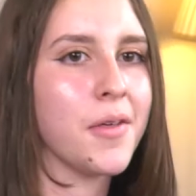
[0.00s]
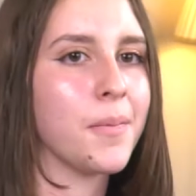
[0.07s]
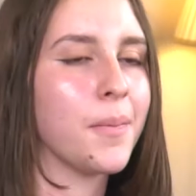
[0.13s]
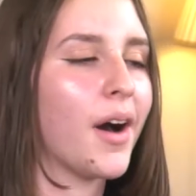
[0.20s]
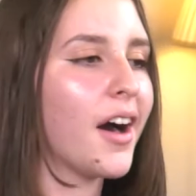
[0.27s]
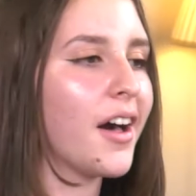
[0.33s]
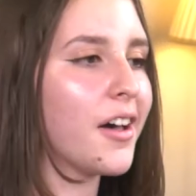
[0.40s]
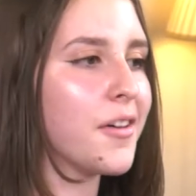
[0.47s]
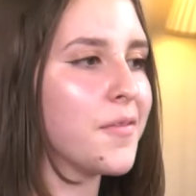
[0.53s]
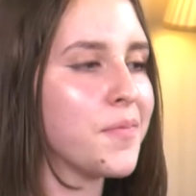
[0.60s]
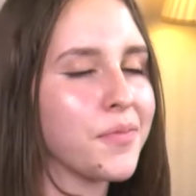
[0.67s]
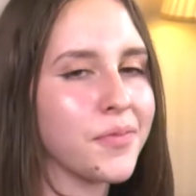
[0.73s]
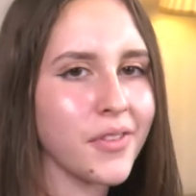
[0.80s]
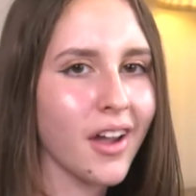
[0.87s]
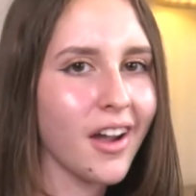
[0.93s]
but
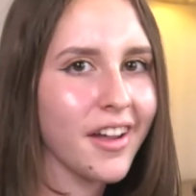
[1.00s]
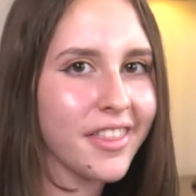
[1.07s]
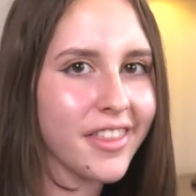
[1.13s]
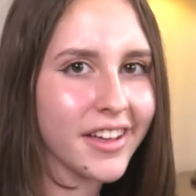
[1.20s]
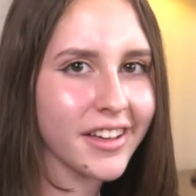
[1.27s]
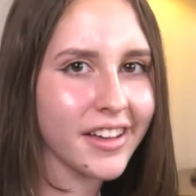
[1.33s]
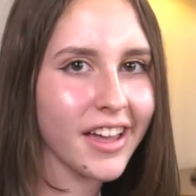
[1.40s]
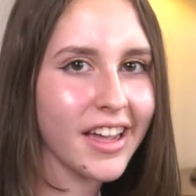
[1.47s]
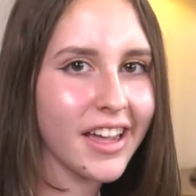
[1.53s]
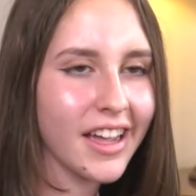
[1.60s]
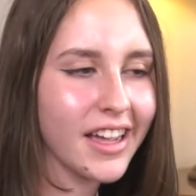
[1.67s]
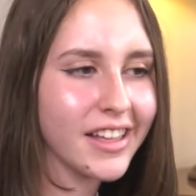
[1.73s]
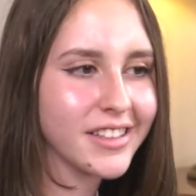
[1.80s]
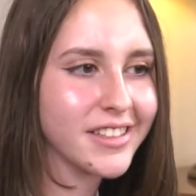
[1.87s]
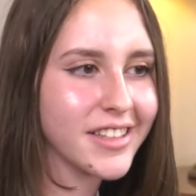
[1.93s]
I think
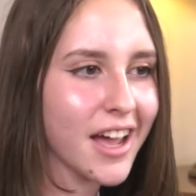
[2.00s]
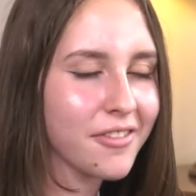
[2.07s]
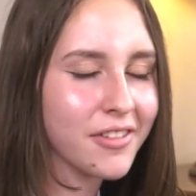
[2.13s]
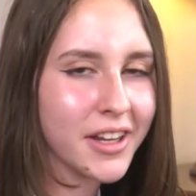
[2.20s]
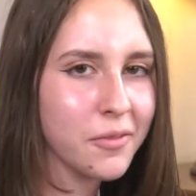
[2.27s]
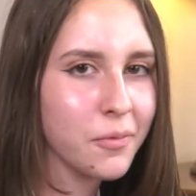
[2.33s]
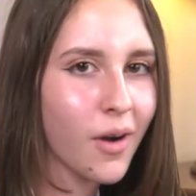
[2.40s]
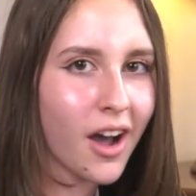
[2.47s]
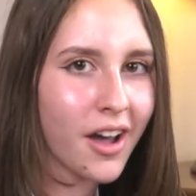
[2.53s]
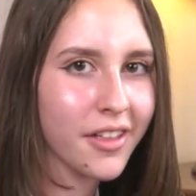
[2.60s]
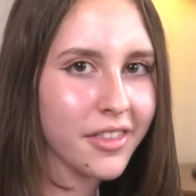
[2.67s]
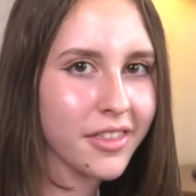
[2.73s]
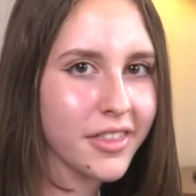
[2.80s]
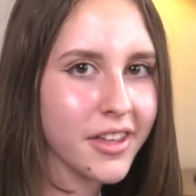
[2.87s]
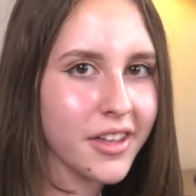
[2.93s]
it's definitely worth
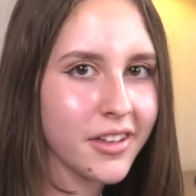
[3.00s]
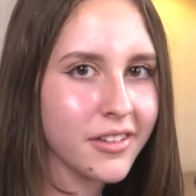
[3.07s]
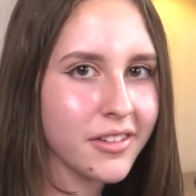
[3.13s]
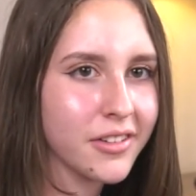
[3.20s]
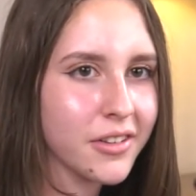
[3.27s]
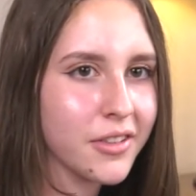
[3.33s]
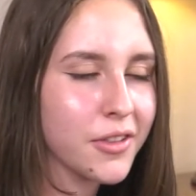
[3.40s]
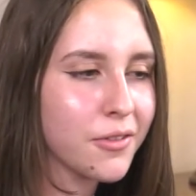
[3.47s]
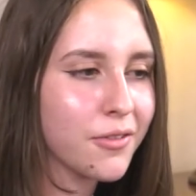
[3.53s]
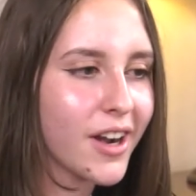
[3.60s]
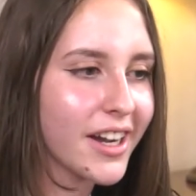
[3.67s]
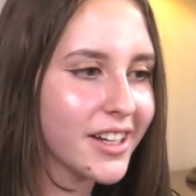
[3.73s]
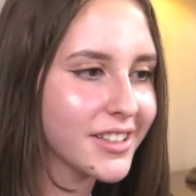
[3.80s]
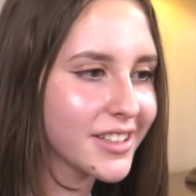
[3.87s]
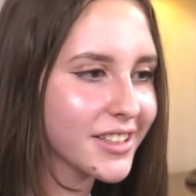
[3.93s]
the
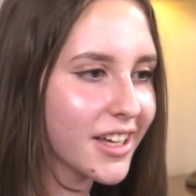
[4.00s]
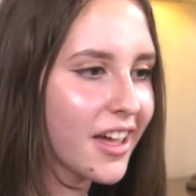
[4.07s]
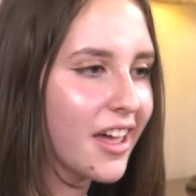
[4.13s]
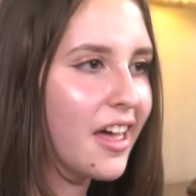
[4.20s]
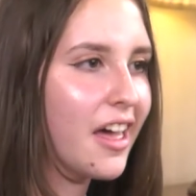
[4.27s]
risk.